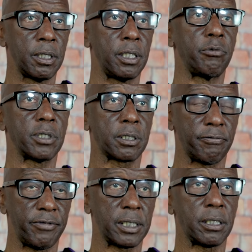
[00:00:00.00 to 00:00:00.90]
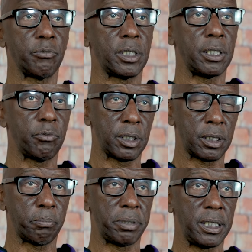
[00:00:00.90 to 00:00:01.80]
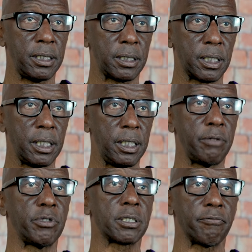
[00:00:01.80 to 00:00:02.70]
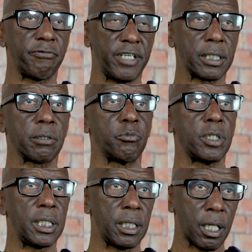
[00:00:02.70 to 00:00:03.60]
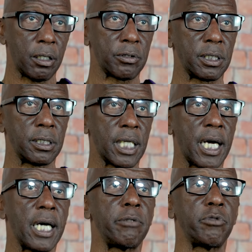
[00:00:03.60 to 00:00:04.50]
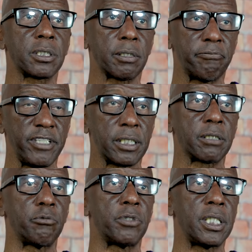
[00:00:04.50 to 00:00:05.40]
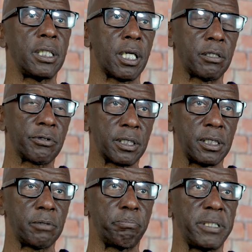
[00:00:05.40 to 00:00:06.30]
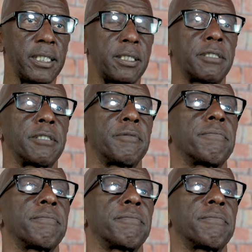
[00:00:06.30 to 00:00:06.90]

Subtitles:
He was a victim when he went to PC. He was a victim when he lost his eye. He was a victim when he lost his bitch.